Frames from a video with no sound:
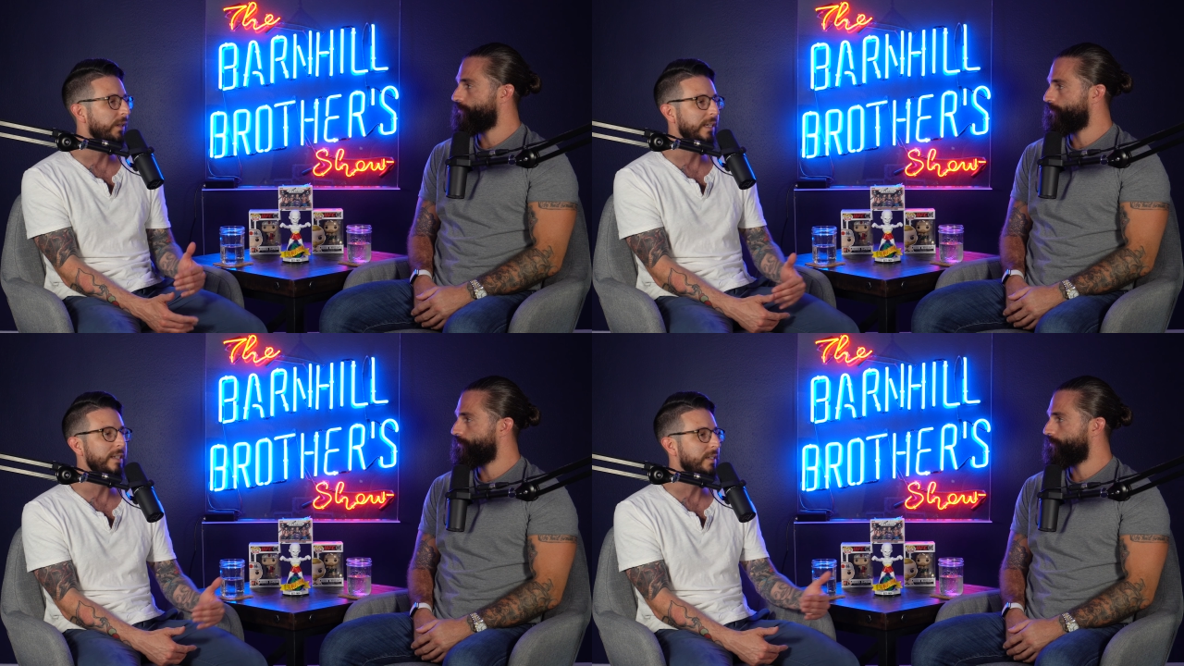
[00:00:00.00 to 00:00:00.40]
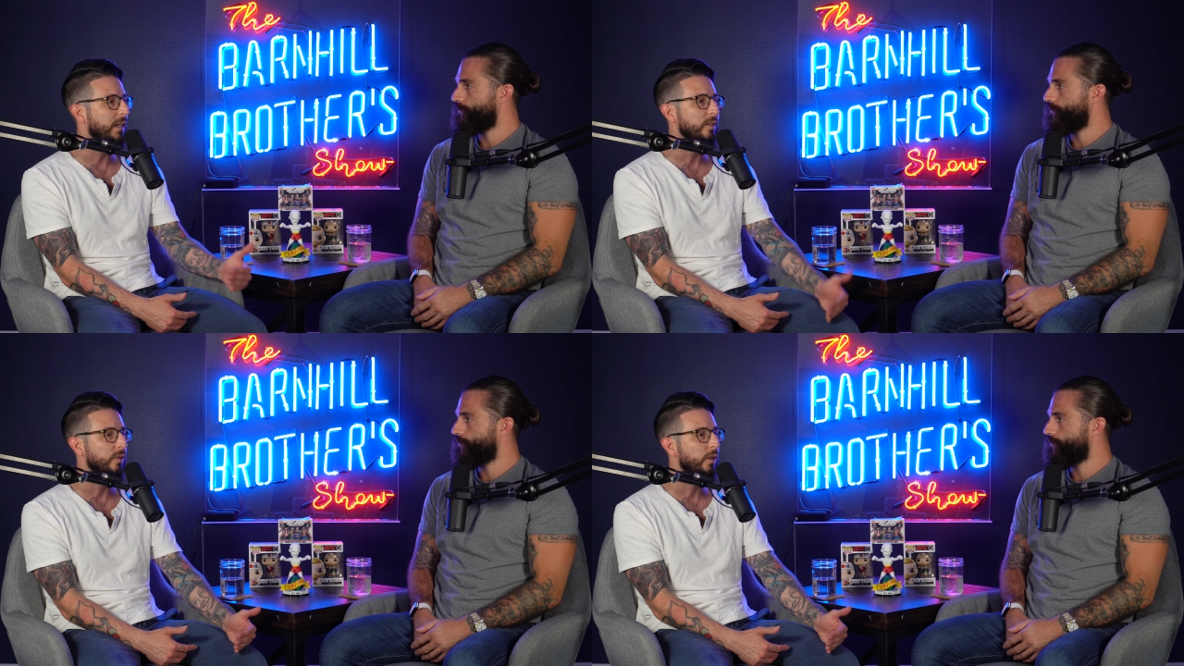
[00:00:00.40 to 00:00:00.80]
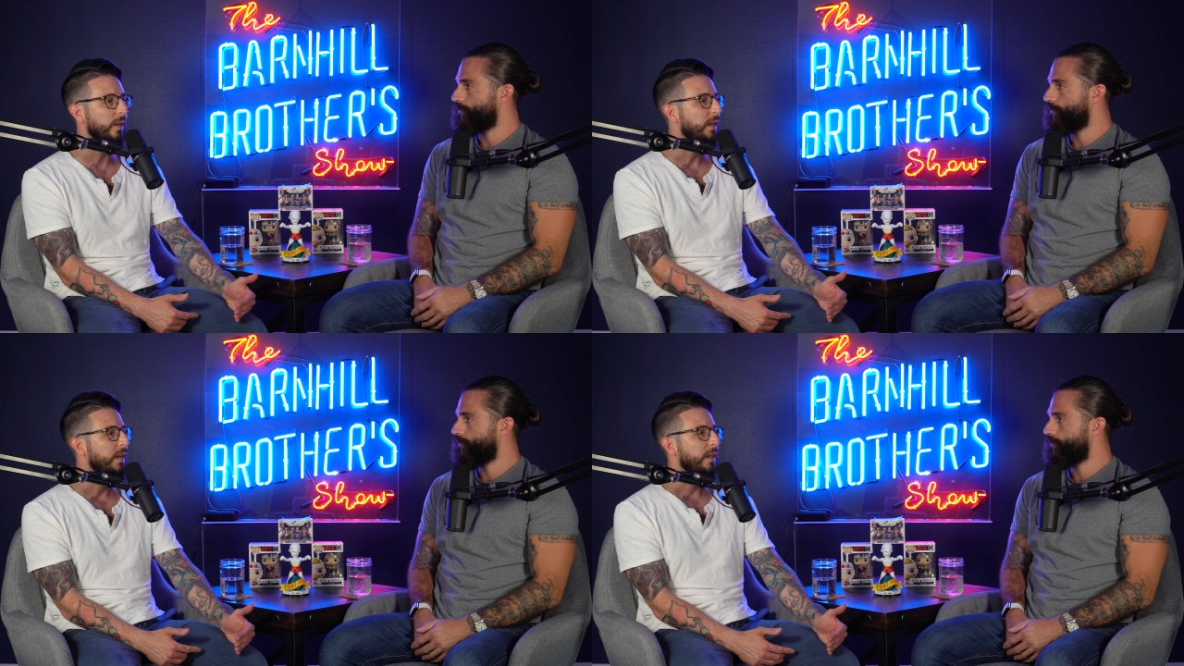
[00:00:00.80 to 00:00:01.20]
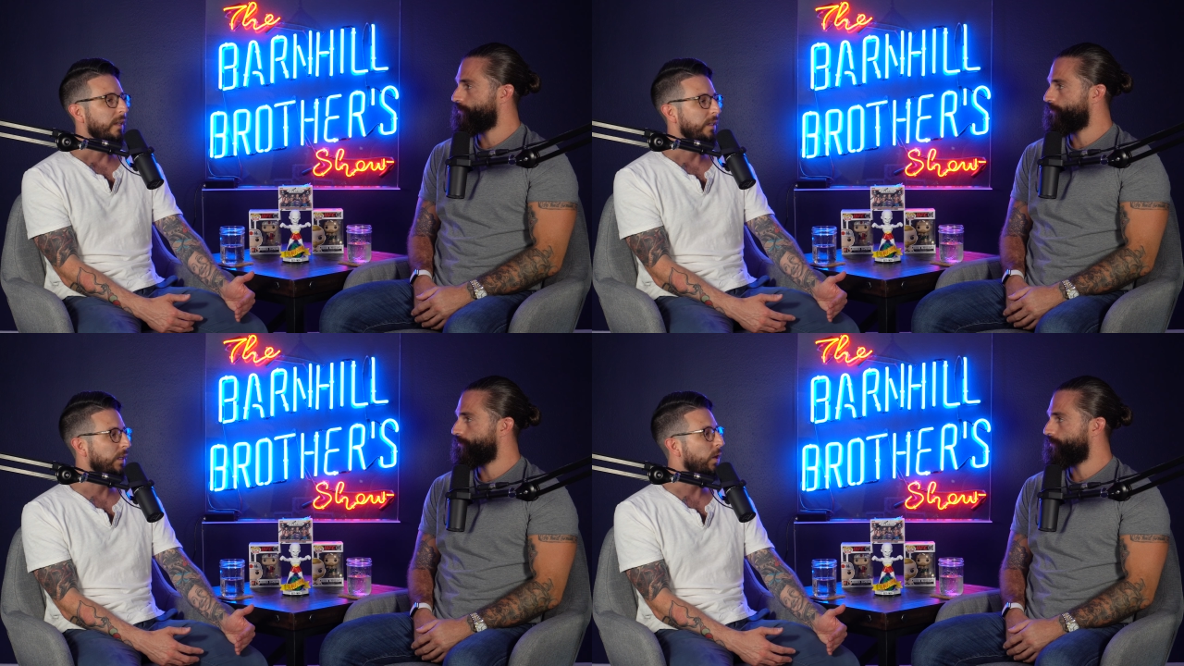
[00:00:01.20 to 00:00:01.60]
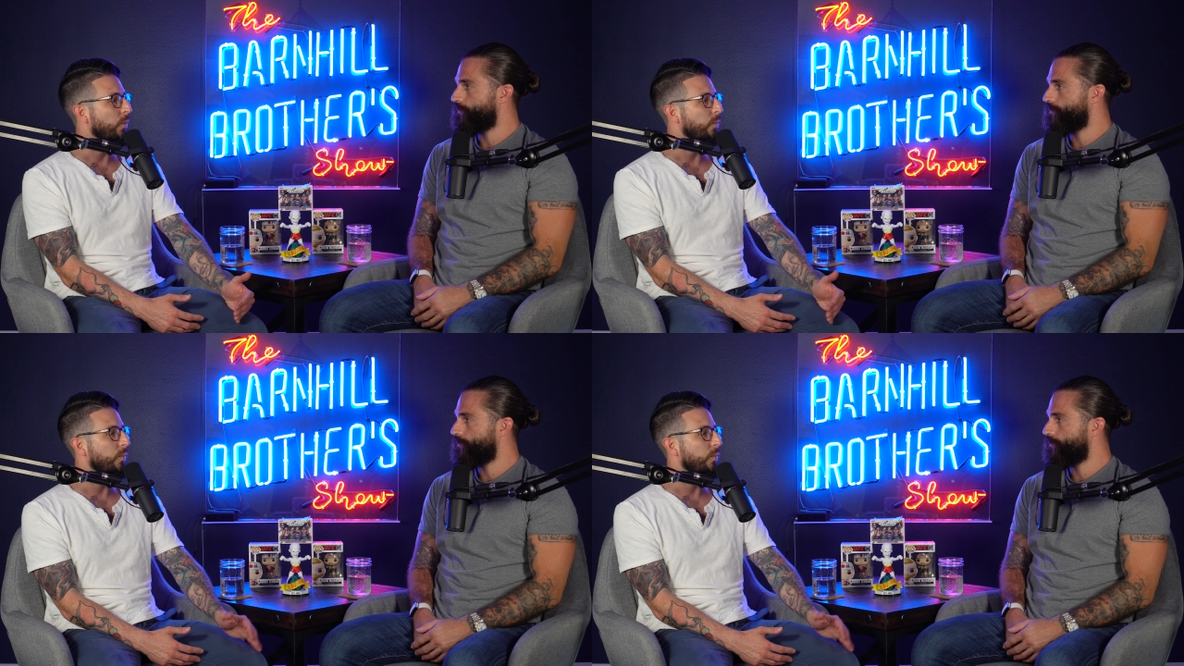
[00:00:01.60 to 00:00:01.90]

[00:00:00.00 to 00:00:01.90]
Speaker 1: And he says, look, you know,